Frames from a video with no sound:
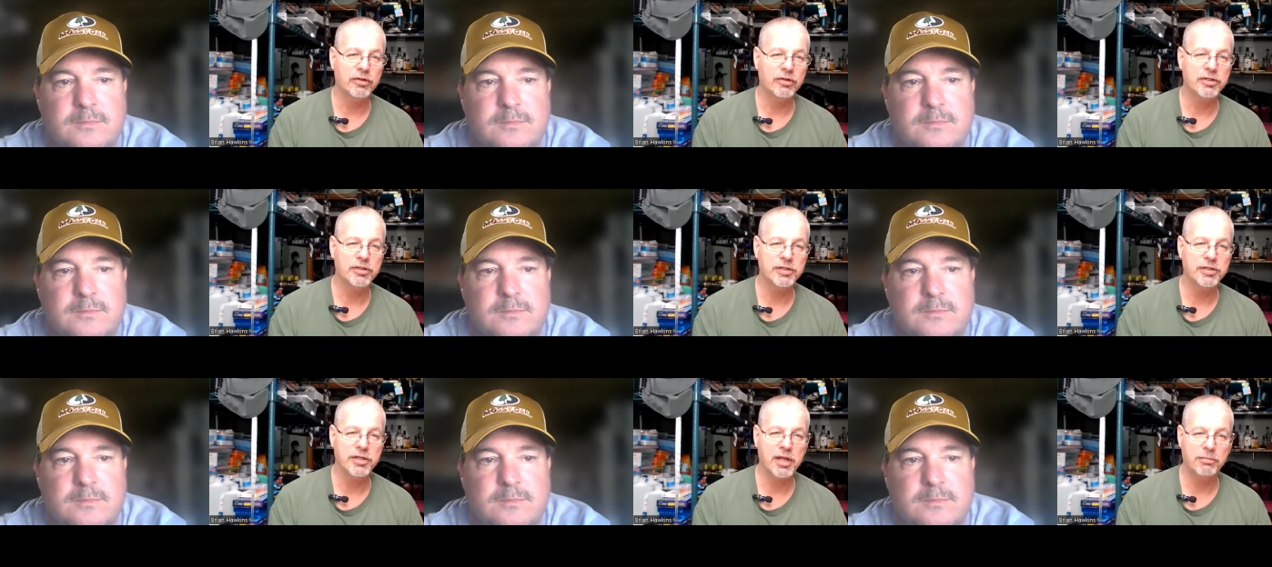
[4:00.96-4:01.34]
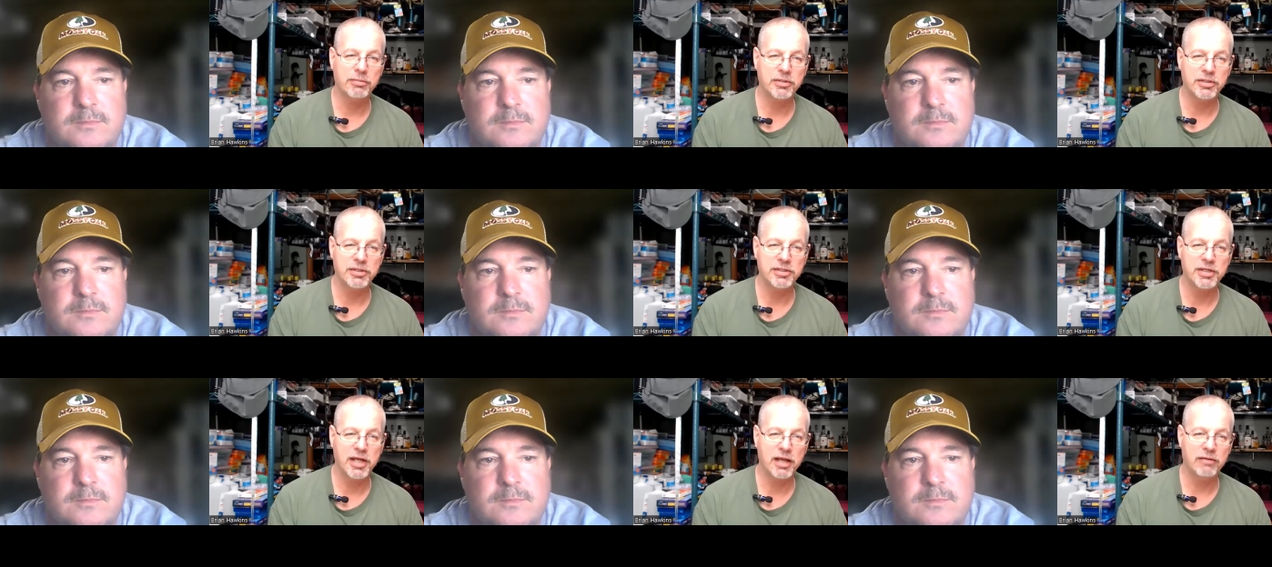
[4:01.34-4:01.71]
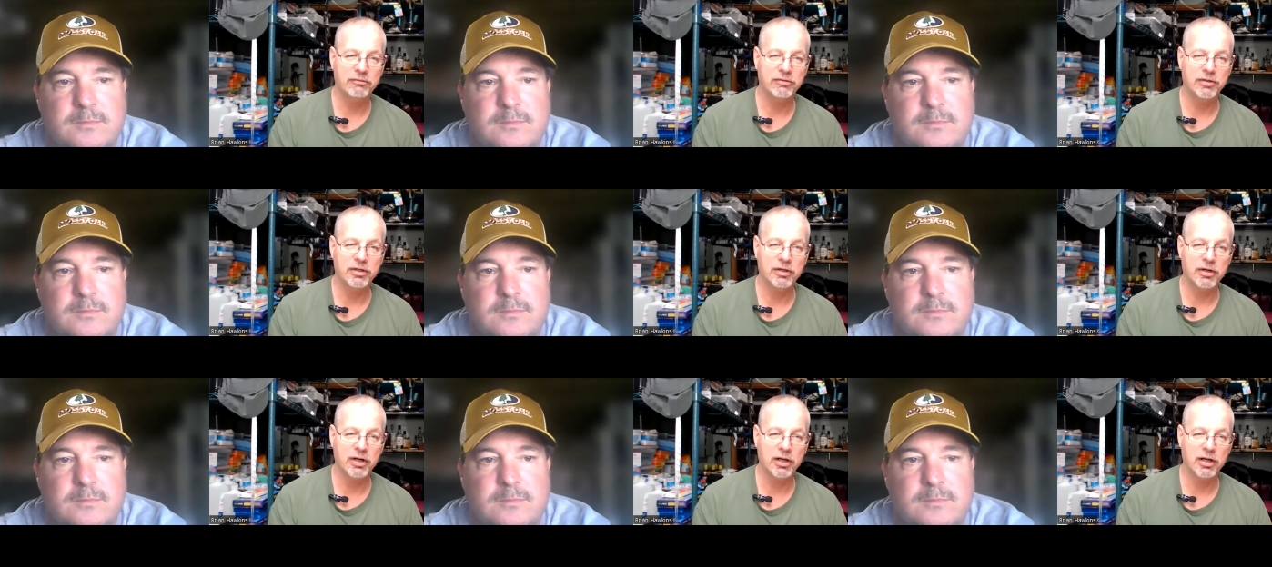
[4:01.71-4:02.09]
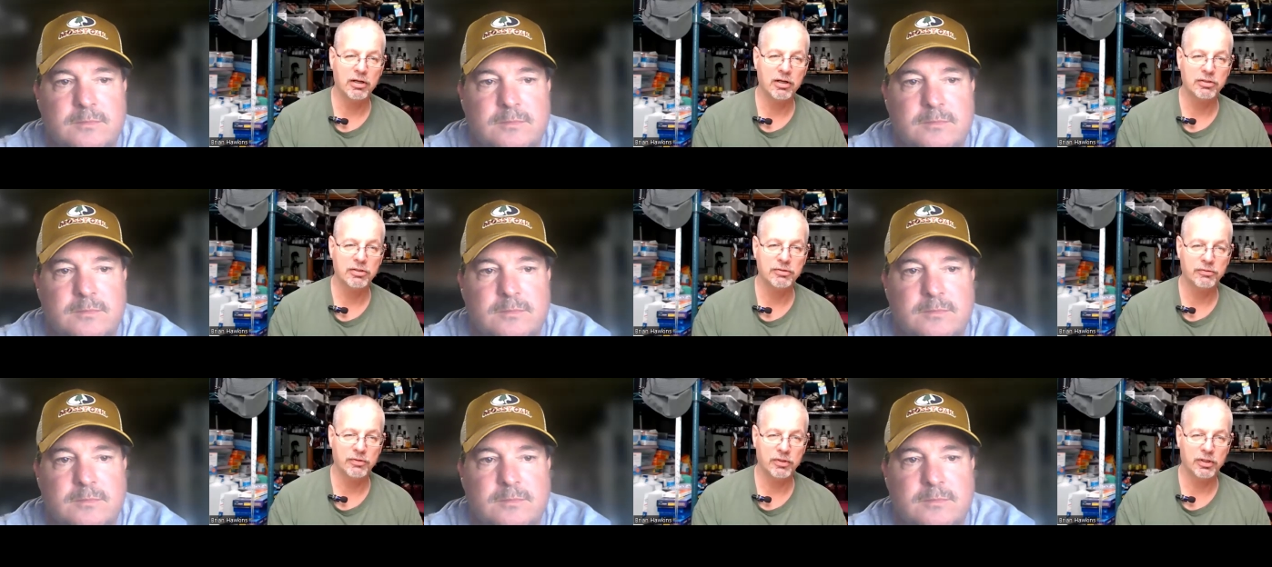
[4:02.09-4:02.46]
Speaker 1: the first step to saving
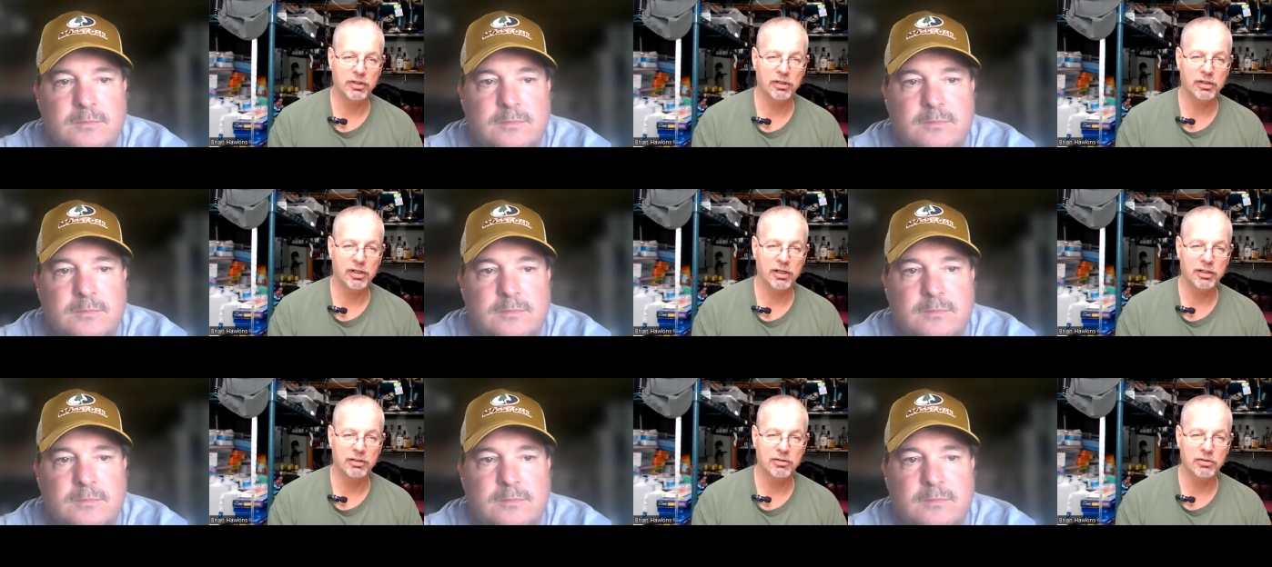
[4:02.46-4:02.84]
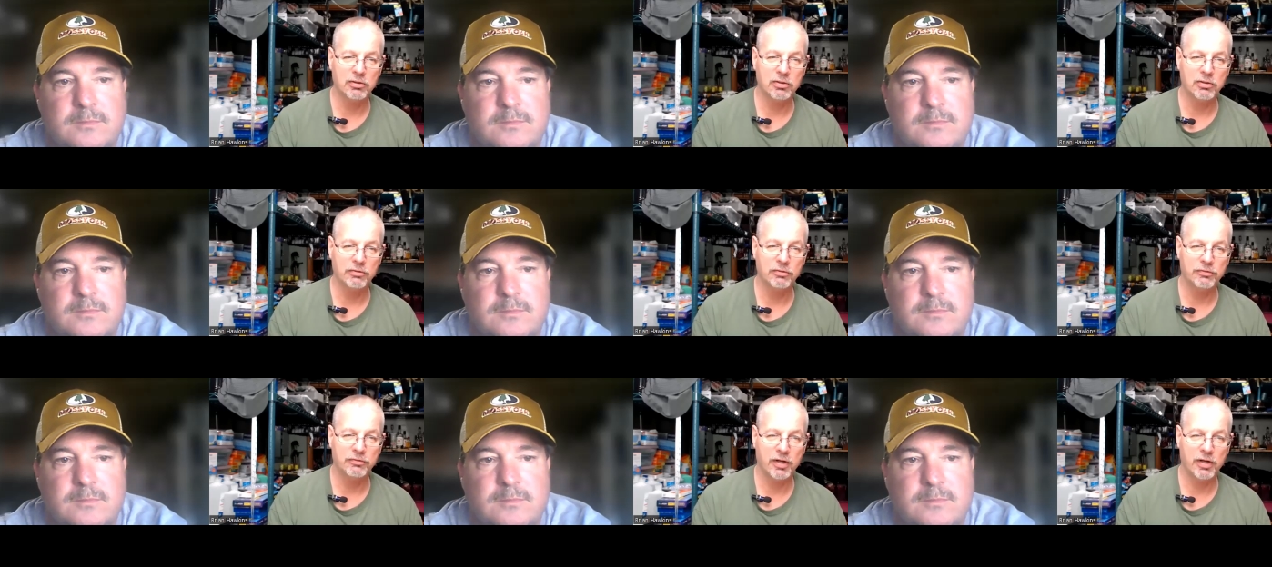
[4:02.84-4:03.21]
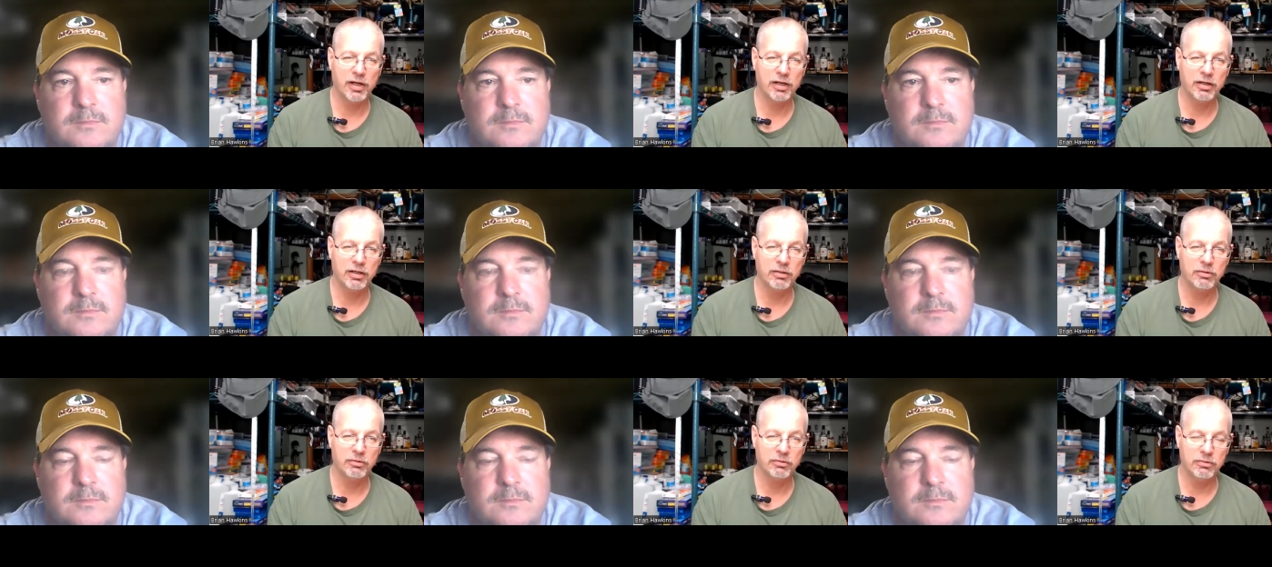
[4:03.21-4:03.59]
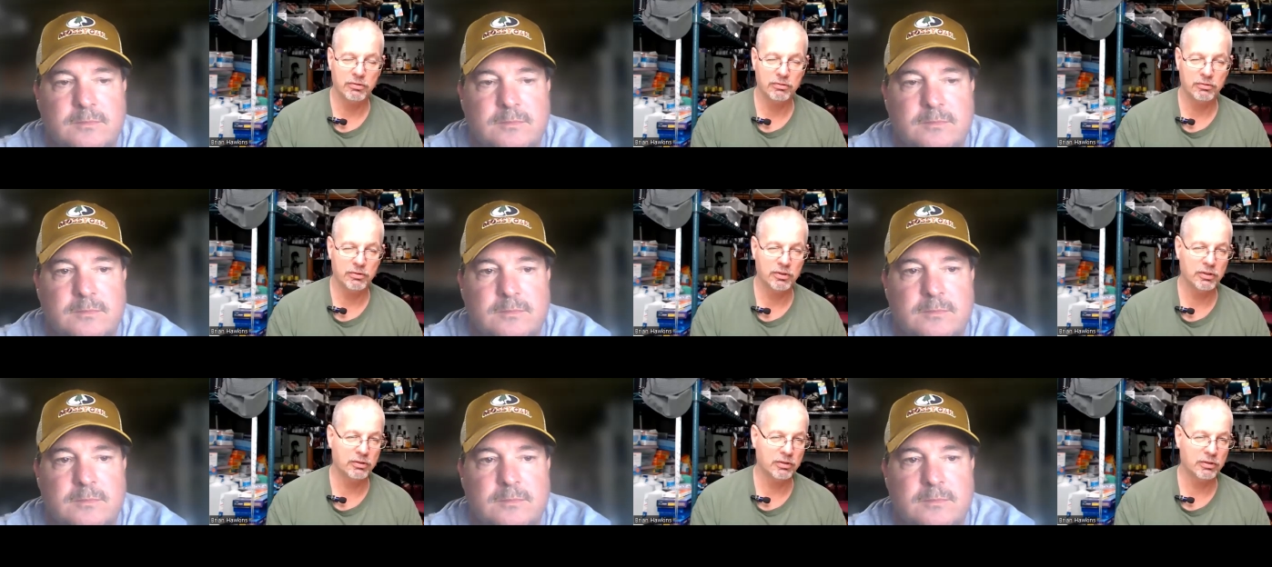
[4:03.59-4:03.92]
your house for an electrical fire.